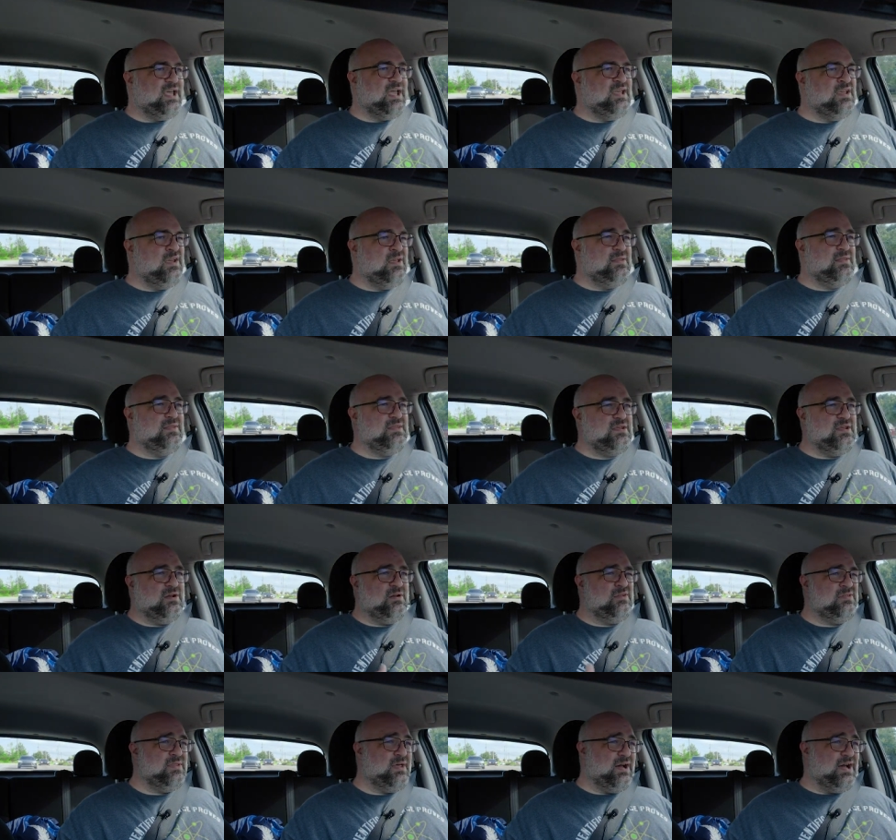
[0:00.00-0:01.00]

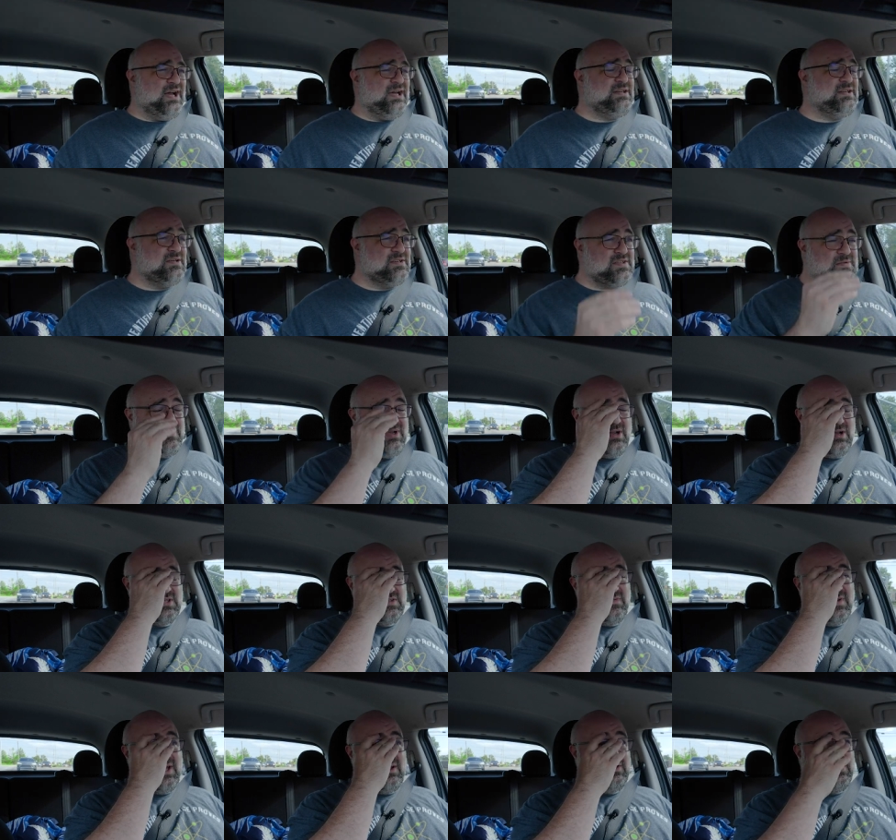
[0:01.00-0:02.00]
The ideals
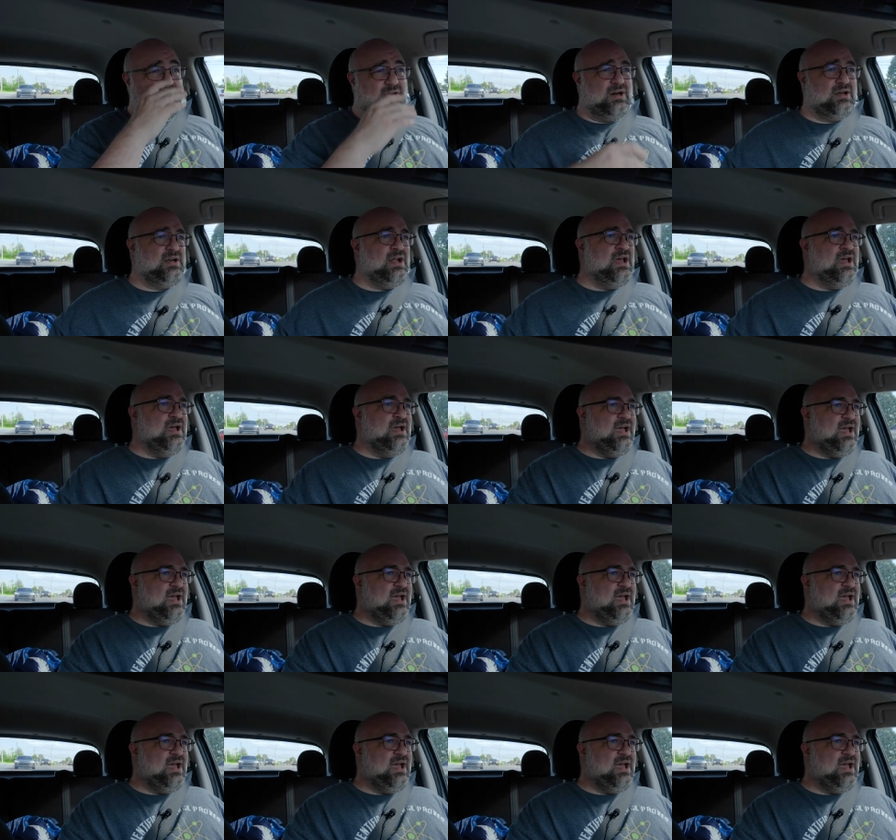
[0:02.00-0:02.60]
America's founded on,